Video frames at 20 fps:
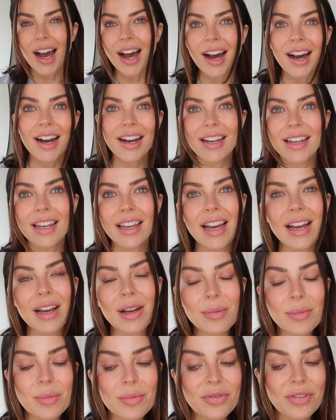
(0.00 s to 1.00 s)

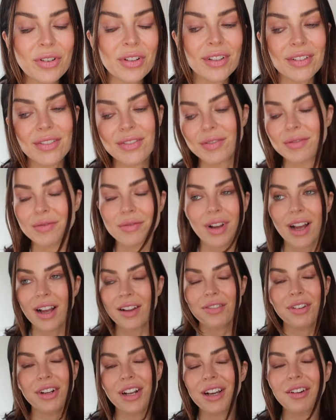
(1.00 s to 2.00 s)
I feel like
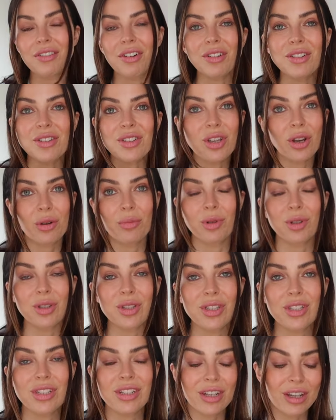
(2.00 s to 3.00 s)
I've got so
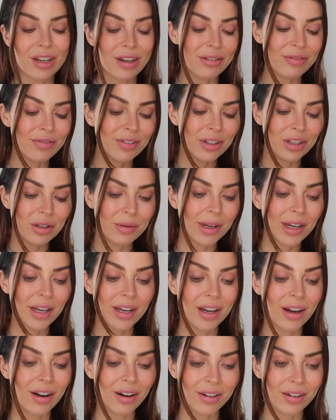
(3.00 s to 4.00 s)
much to fill you
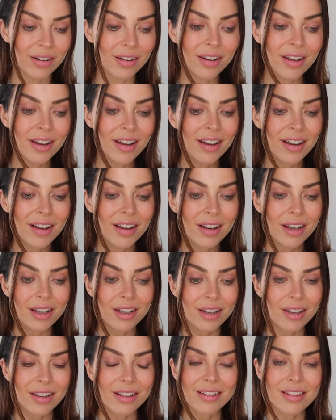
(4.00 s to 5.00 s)
in on,
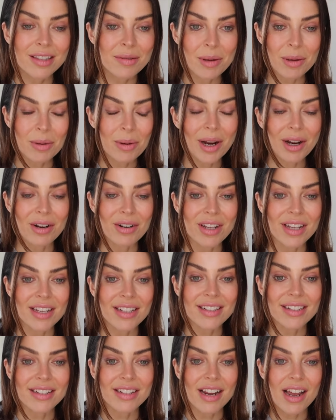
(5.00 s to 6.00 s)
to be quite
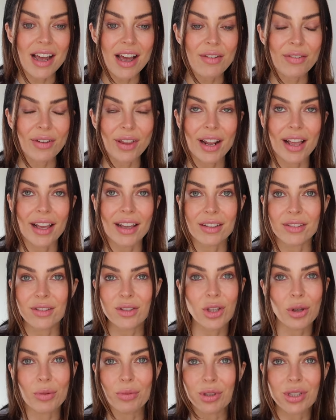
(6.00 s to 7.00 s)
honest. I feel
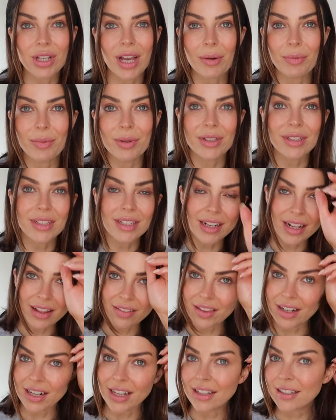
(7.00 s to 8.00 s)
like so much happened in
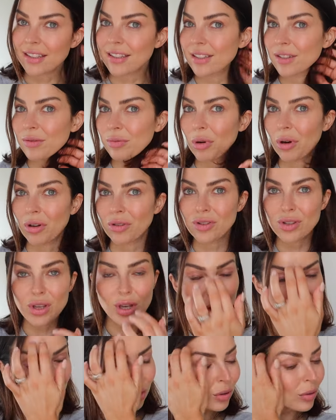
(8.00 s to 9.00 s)
like the last, what,
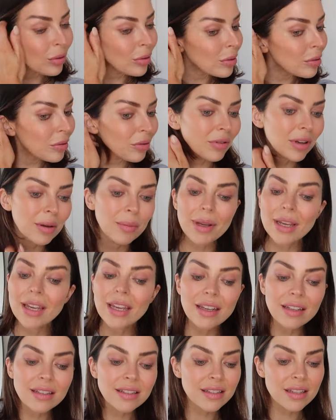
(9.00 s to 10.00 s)
2-3
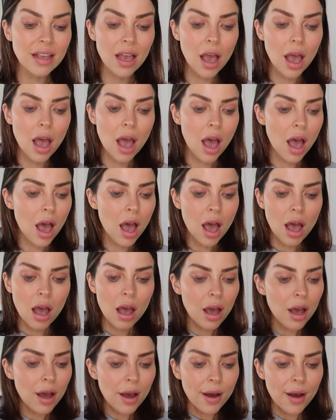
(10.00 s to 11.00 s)
weeks?
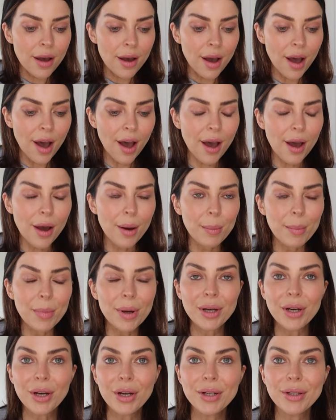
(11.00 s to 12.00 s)

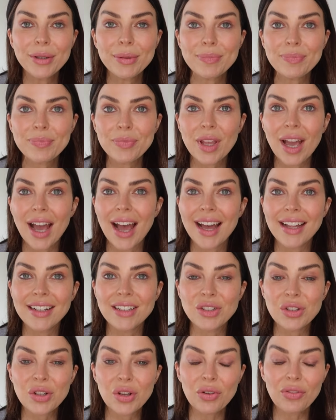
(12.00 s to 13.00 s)

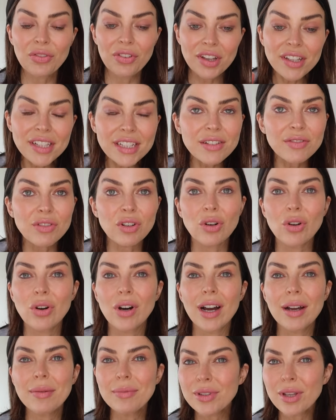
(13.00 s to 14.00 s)
And first of all,
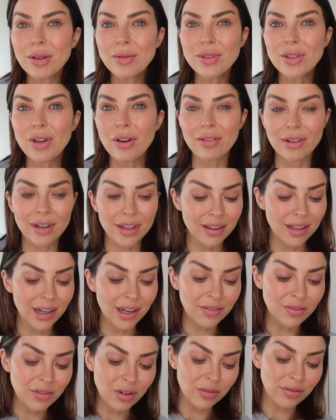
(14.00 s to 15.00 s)
I'm so sorry that
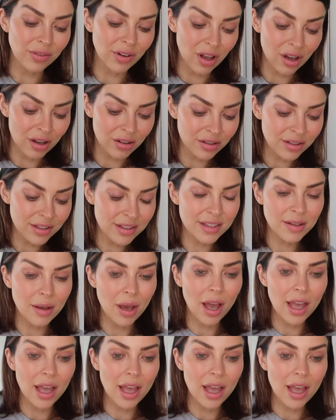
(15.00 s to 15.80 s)
I've not vlogged.